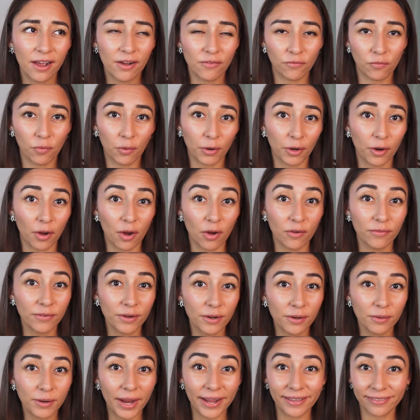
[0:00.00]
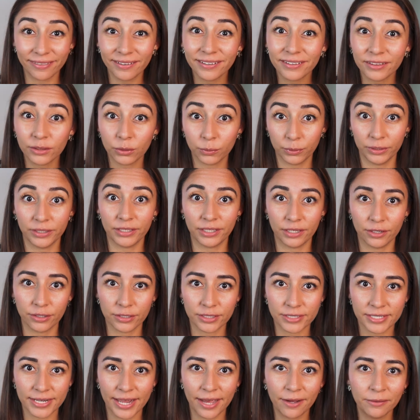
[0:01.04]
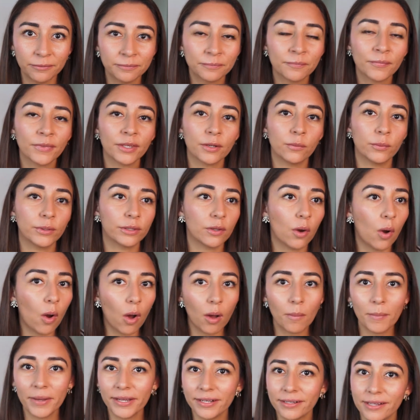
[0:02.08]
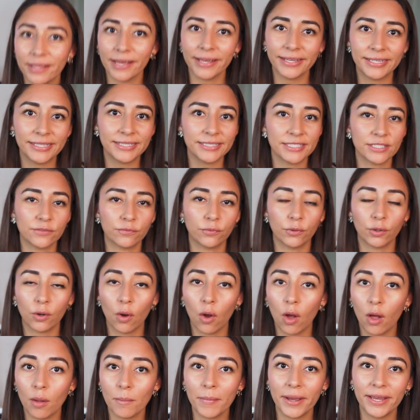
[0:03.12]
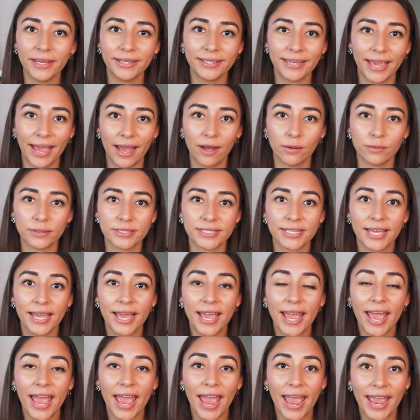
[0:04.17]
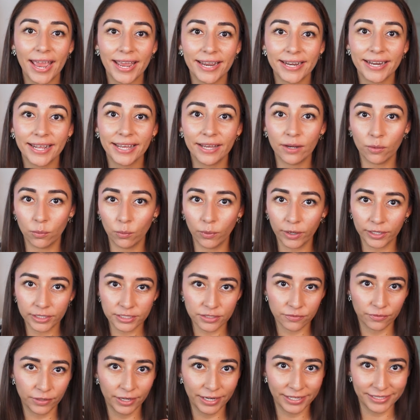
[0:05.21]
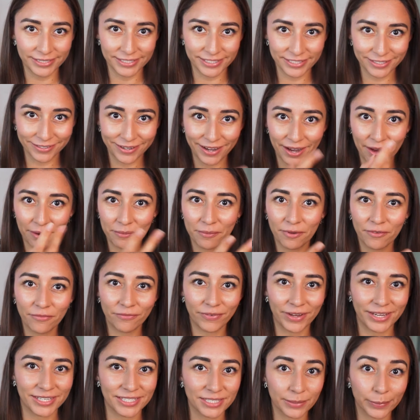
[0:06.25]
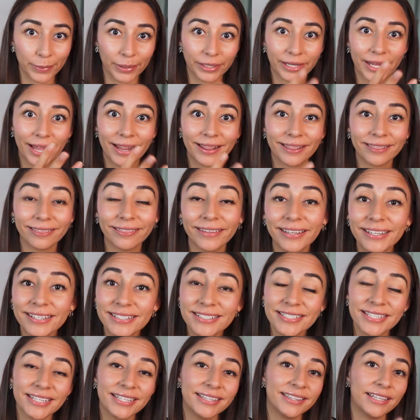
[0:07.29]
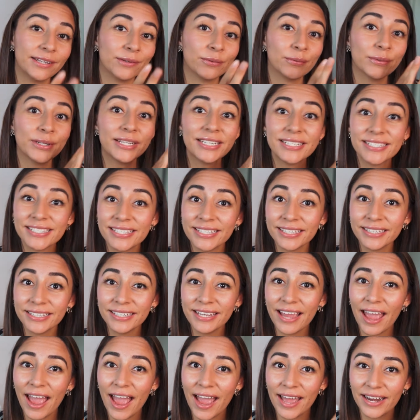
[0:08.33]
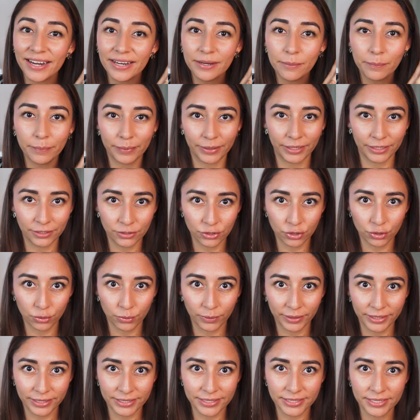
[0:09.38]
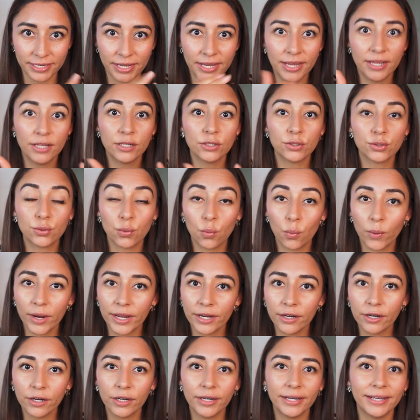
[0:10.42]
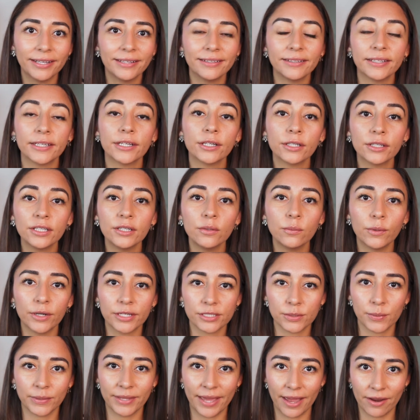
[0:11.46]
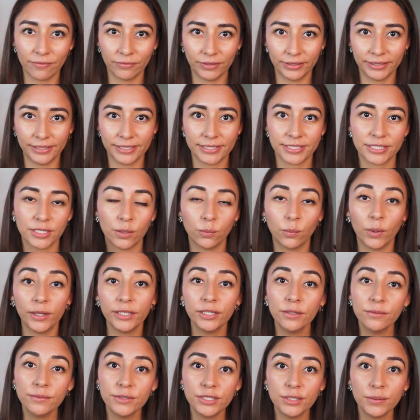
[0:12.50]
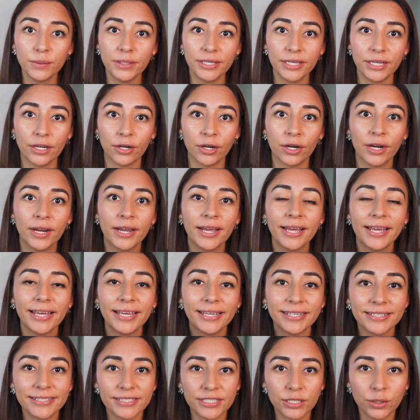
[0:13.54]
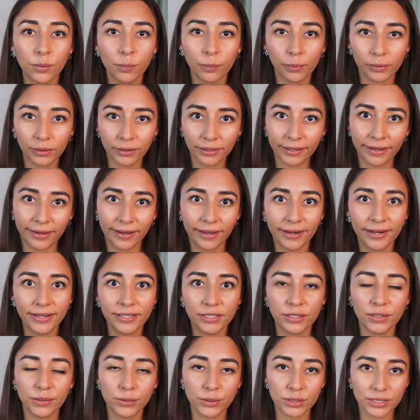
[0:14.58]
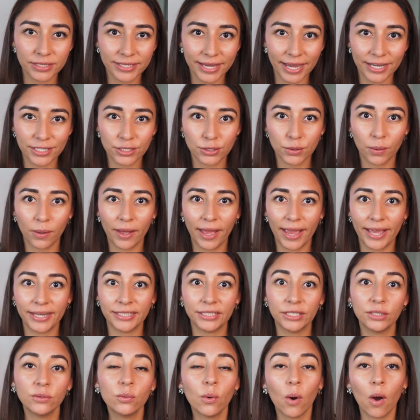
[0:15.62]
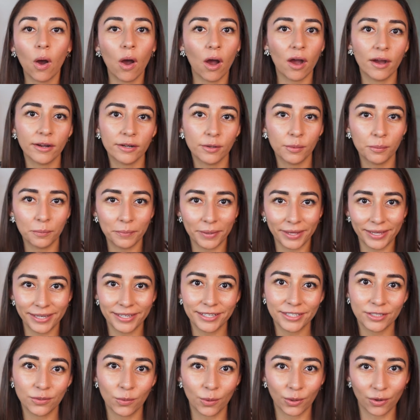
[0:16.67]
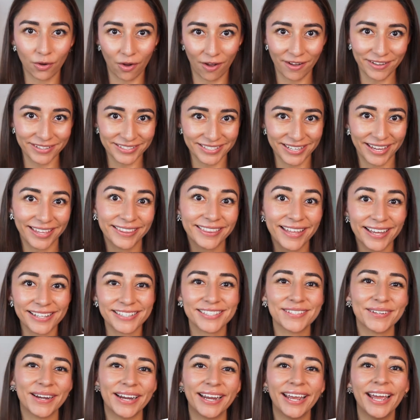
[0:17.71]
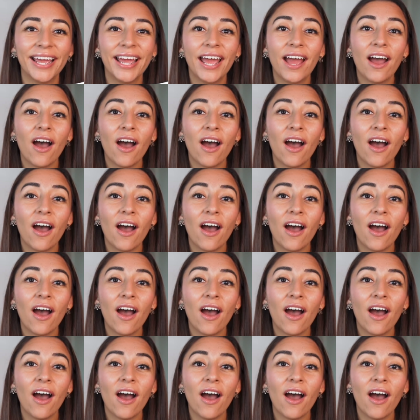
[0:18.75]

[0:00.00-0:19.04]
for over, I think, 3 years now with all my clients, for all my accounts, and it works for Instagram, Facebook, LinkedIn. They recently added Pinterest, Twitter, it literally works with everything. So what you do here is you plan, you schedule, and you automate your content. That's right,